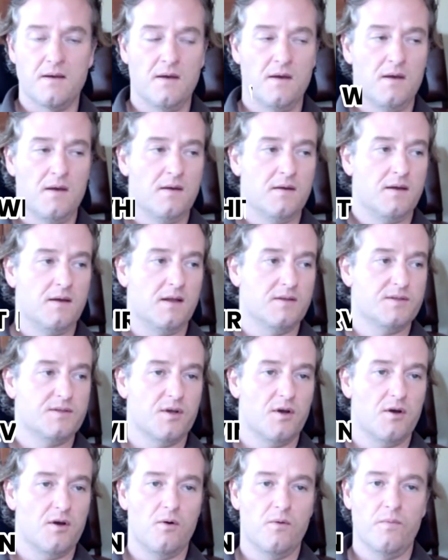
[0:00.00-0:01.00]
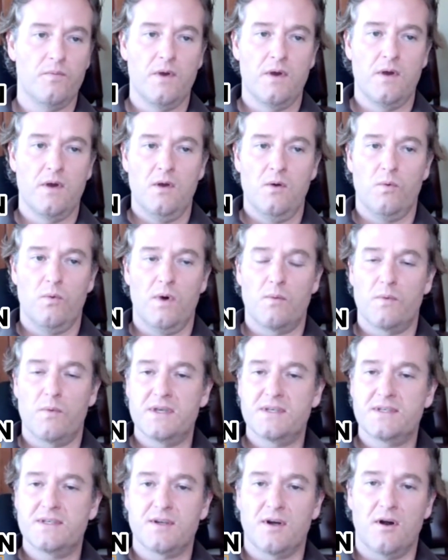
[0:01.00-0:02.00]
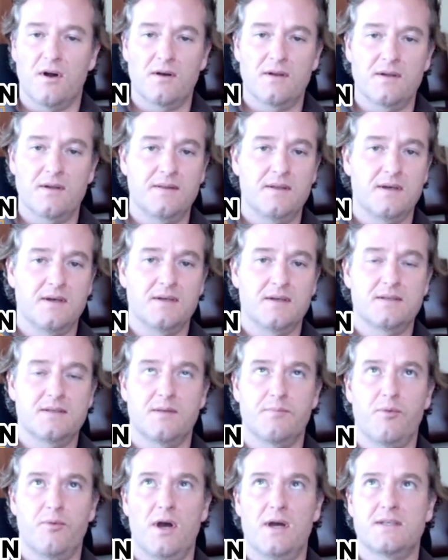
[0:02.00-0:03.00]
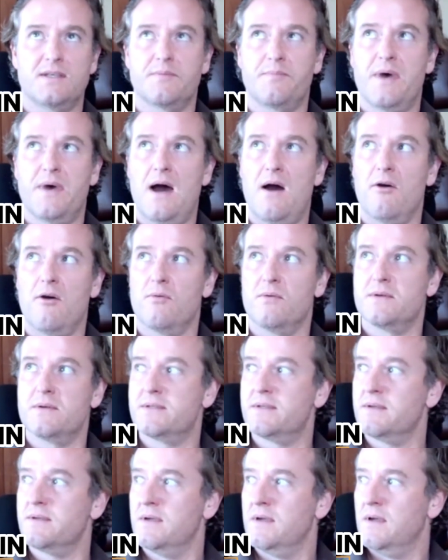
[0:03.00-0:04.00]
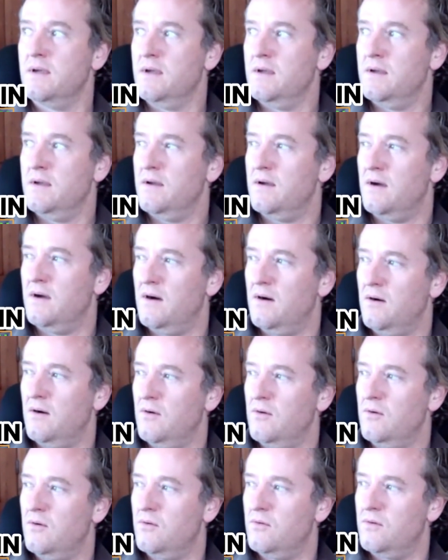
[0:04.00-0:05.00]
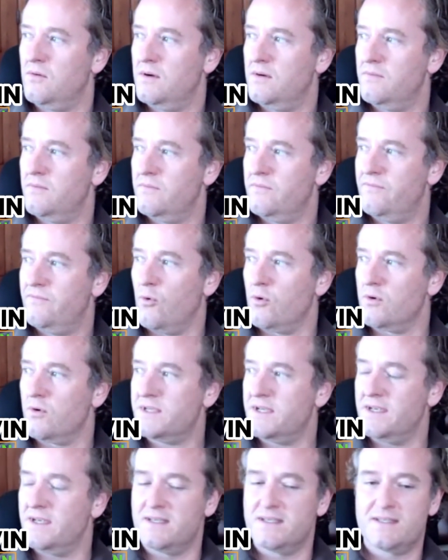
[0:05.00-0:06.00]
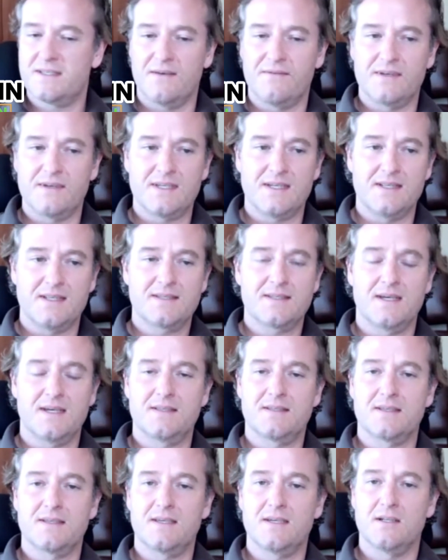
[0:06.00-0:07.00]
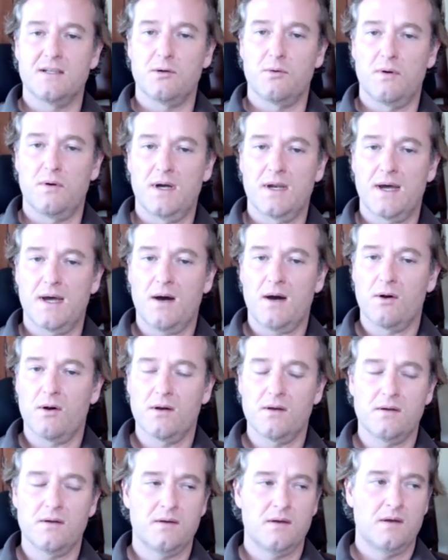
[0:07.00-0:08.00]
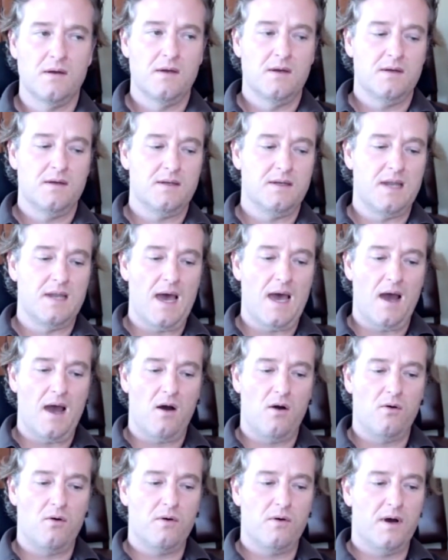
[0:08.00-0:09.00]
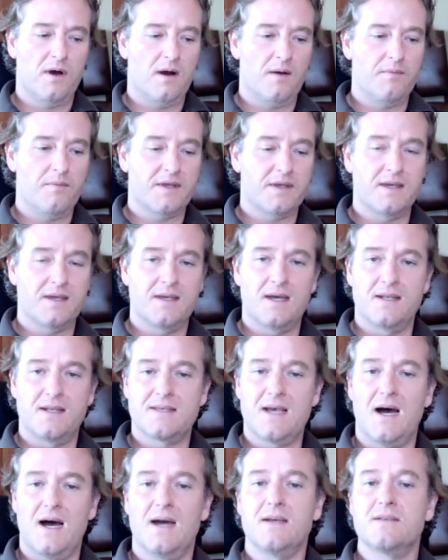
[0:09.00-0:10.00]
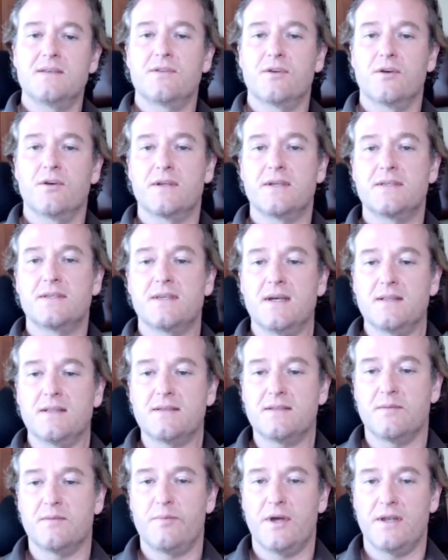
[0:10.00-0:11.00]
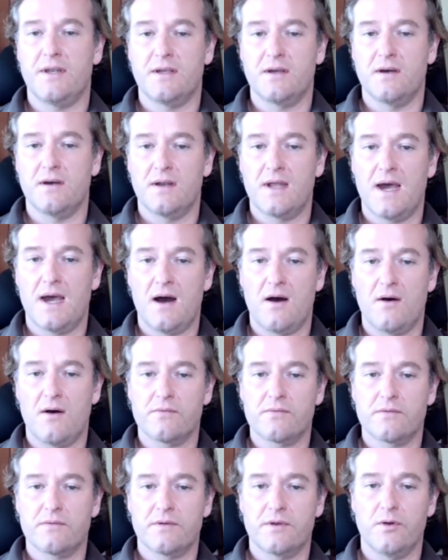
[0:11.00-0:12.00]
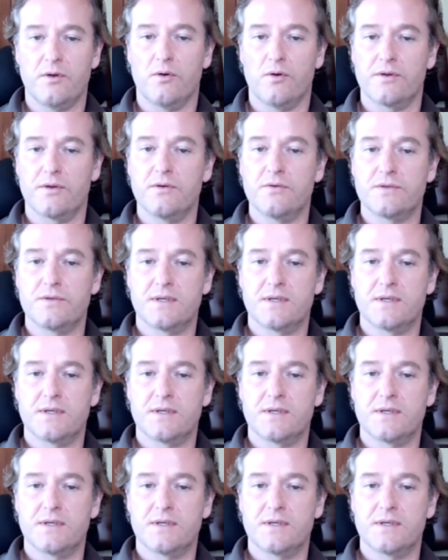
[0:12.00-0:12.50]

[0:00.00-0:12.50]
And so when we started this, the price of power was 14 to 17 cents a kilowatt hour. Now it can get as high as 30 cents depending on how you're using it